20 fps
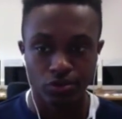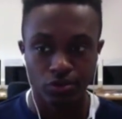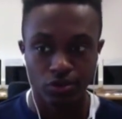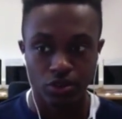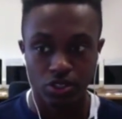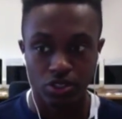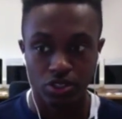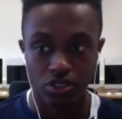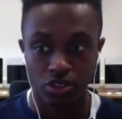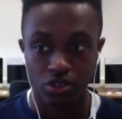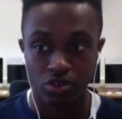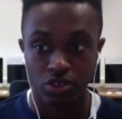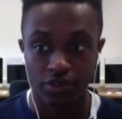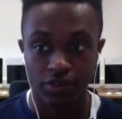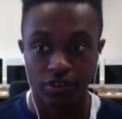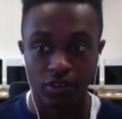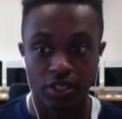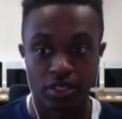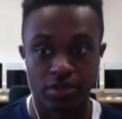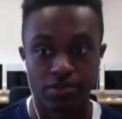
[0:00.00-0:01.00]
which
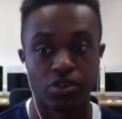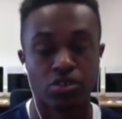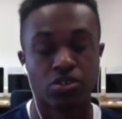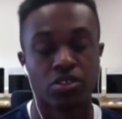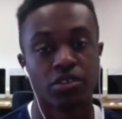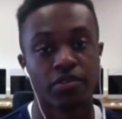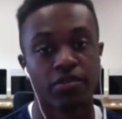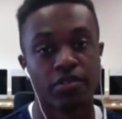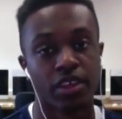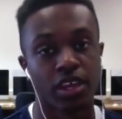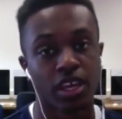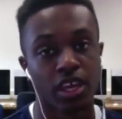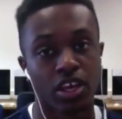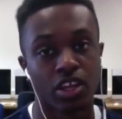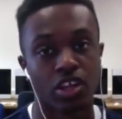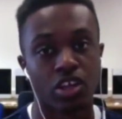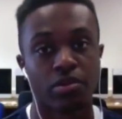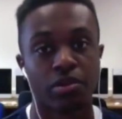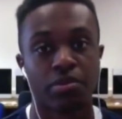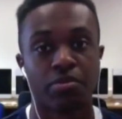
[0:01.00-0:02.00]
was useful as most
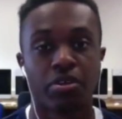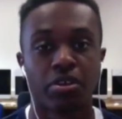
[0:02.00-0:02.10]
of the